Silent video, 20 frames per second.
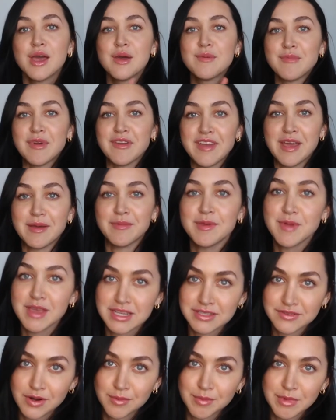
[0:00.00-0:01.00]
My family
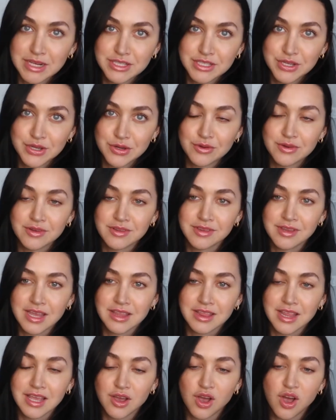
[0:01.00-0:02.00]
makes fun of me too.
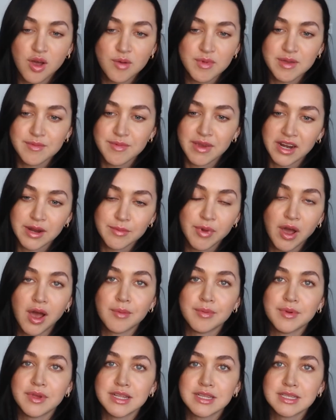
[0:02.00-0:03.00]
Like, they call me Mary
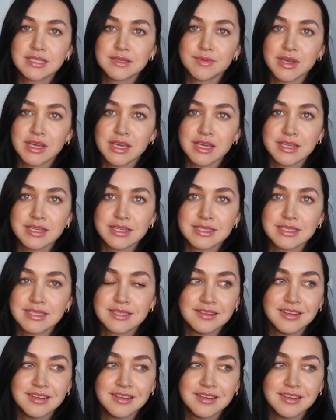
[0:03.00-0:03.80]
Poppins because